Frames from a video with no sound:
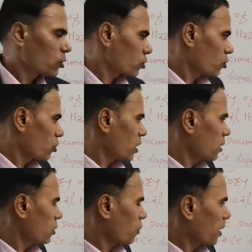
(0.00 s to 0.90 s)
So
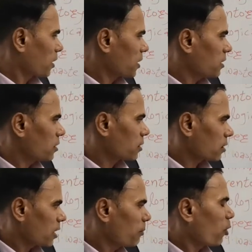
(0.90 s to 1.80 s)
this one is
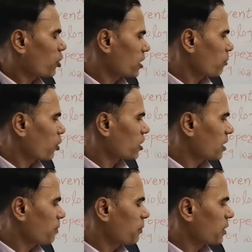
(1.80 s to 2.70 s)
important for the
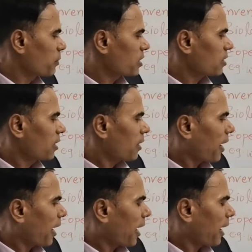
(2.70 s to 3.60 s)
safety purpose.
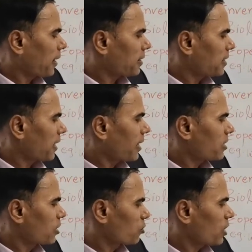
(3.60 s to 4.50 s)
And in
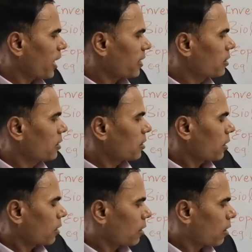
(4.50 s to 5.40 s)
addition to that,
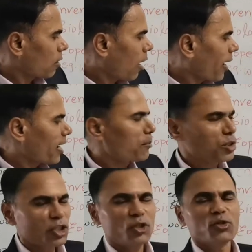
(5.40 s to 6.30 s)

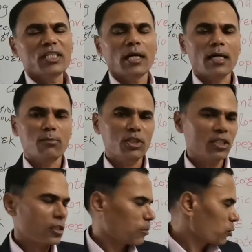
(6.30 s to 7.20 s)
security alarm
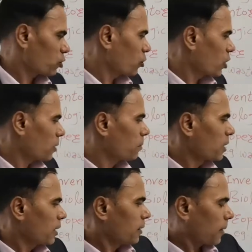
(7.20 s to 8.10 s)
system.
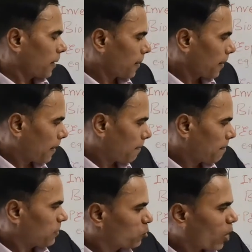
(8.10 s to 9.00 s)
So
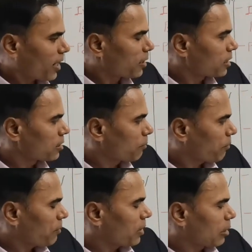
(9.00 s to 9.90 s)
to alert the
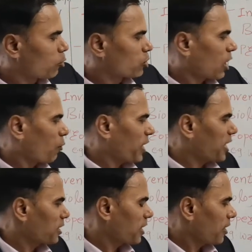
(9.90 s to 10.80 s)
people those are
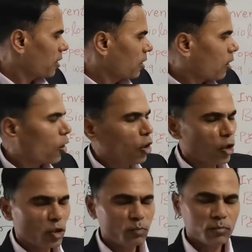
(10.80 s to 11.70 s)
working there,
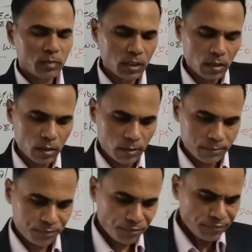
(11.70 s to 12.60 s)

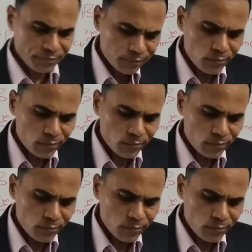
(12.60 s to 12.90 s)
or